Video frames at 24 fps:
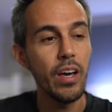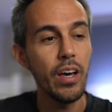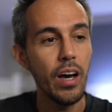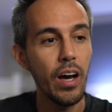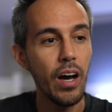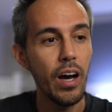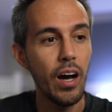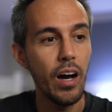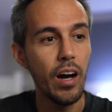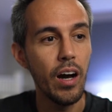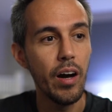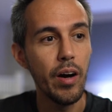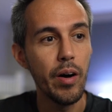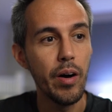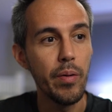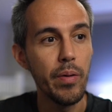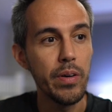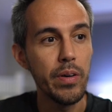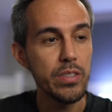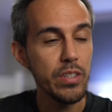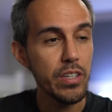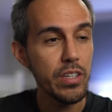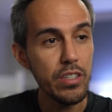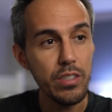
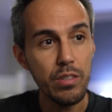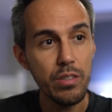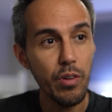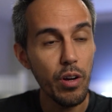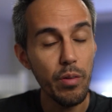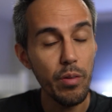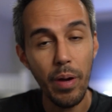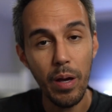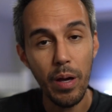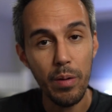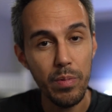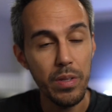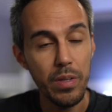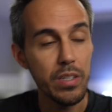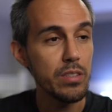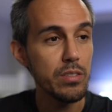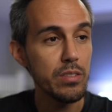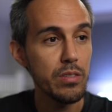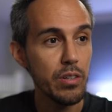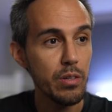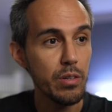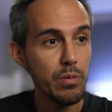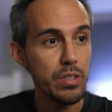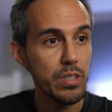And so here's the roadmap. Let's
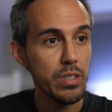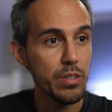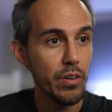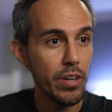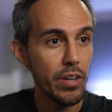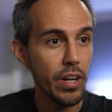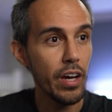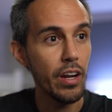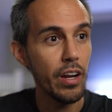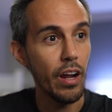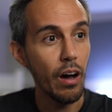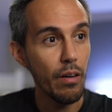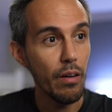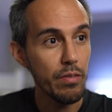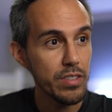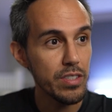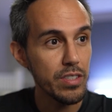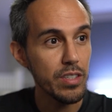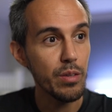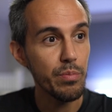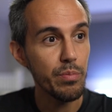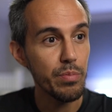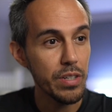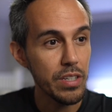look what's going on. Obviously
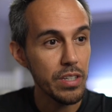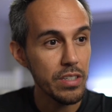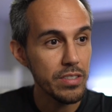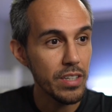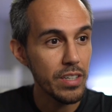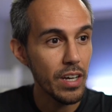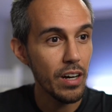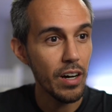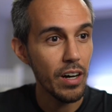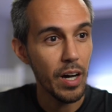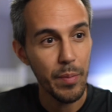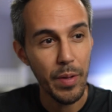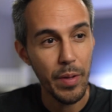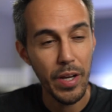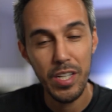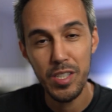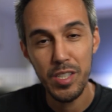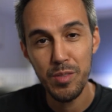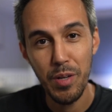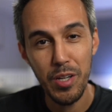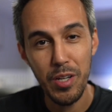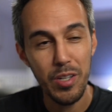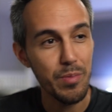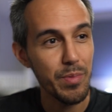the pre-sale, I'm not going to
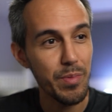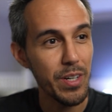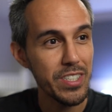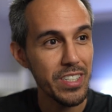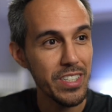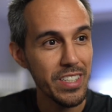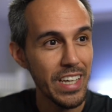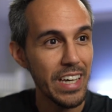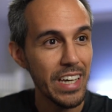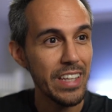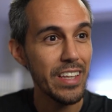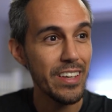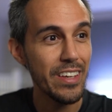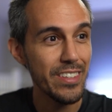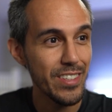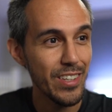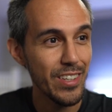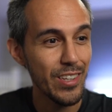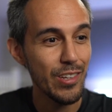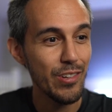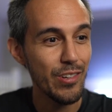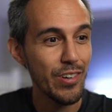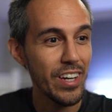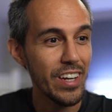spend too much on that. That was on
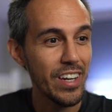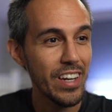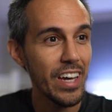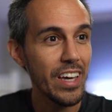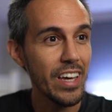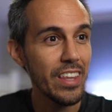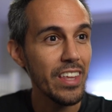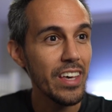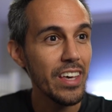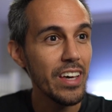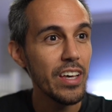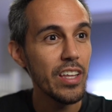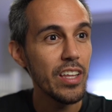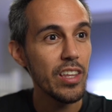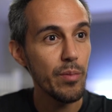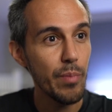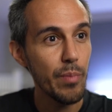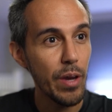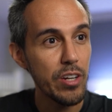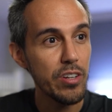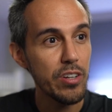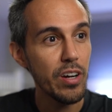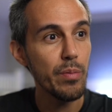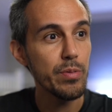the 29th. The
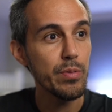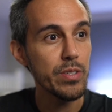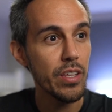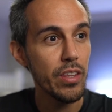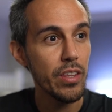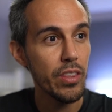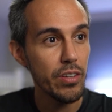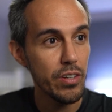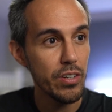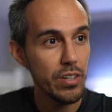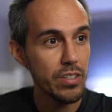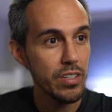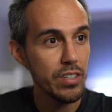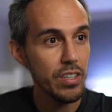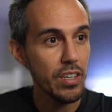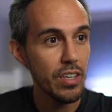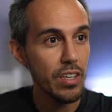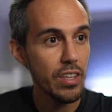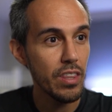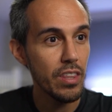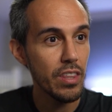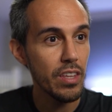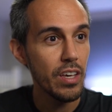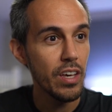main drop is on the 13th.